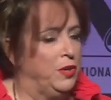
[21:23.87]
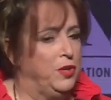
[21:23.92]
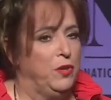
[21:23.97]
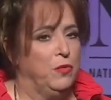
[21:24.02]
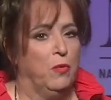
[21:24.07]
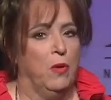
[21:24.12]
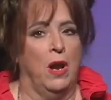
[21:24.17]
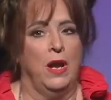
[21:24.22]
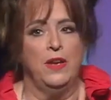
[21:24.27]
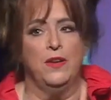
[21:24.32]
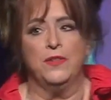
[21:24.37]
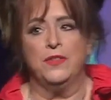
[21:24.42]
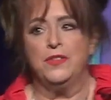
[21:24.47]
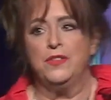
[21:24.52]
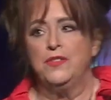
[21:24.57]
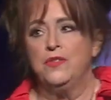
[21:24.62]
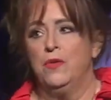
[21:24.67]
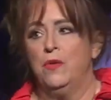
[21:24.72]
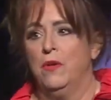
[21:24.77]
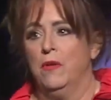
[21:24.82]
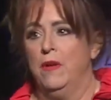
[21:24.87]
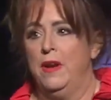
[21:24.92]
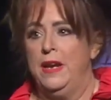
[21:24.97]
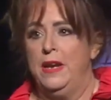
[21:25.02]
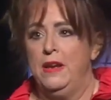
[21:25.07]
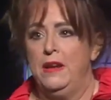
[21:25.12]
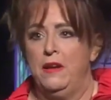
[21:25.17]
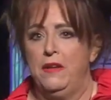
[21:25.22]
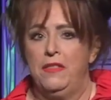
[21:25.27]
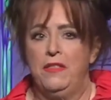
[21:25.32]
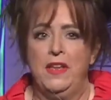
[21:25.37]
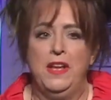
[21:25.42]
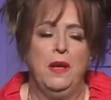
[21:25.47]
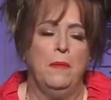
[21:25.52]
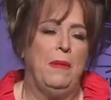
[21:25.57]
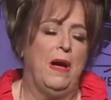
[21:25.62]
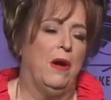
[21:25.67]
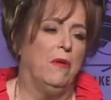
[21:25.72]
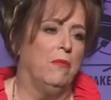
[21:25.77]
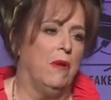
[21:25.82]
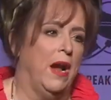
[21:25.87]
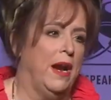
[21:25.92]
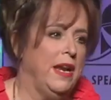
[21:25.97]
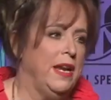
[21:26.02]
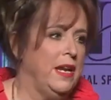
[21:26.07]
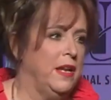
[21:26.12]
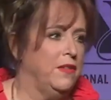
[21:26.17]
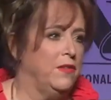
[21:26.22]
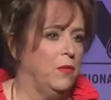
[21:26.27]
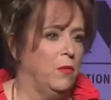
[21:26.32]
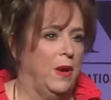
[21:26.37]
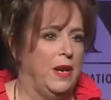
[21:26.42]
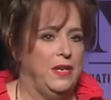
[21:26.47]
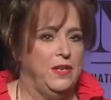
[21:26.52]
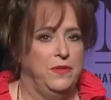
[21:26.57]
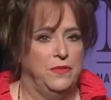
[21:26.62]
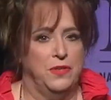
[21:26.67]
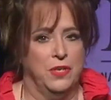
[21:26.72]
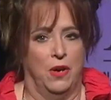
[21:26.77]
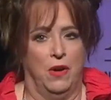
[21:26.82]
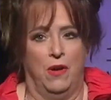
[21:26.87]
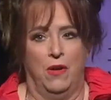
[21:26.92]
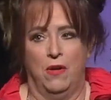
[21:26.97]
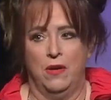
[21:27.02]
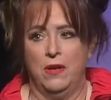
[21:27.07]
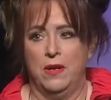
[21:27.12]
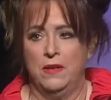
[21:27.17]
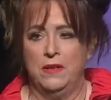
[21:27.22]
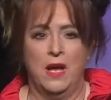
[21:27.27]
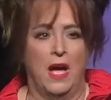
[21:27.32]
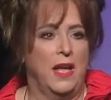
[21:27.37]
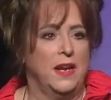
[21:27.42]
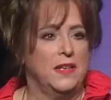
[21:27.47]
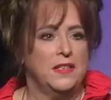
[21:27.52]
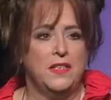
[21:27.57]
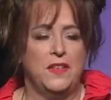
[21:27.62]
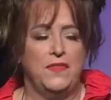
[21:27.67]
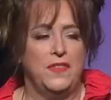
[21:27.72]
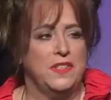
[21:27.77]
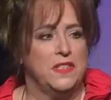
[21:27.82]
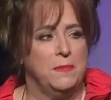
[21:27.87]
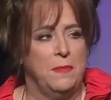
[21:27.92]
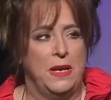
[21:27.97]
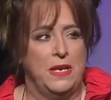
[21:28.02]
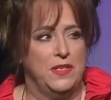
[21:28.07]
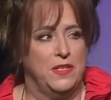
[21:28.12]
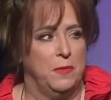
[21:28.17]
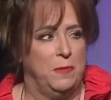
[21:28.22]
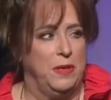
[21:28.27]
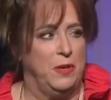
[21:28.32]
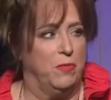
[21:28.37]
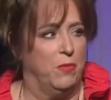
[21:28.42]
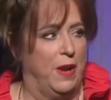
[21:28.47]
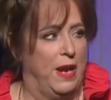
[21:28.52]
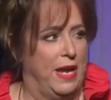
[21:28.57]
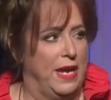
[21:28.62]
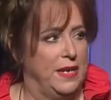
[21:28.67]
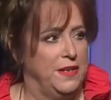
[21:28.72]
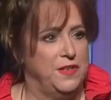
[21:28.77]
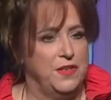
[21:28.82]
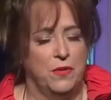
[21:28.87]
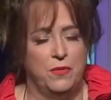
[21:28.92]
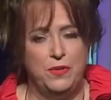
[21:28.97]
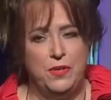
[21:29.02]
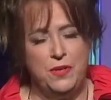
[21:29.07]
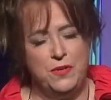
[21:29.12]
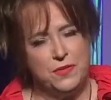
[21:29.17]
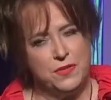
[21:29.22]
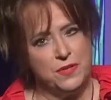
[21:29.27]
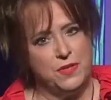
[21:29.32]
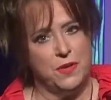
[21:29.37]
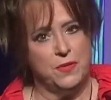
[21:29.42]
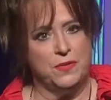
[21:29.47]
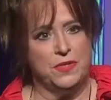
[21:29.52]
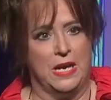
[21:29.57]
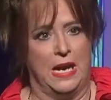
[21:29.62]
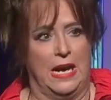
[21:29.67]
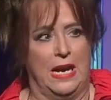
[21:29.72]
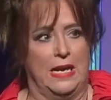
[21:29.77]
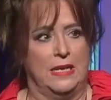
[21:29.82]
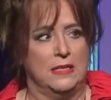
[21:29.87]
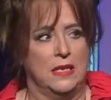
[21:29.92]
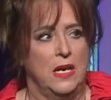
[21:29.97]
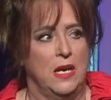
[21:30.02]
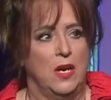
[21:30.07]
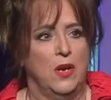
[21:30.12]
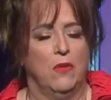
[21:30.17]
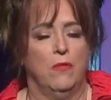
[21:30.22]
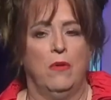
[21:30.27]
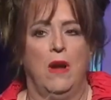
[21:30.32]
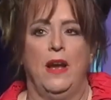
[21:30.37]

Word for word: When you write your story, think about writing it the way you talk, not as if it's meant to be read. Don't use those eyes.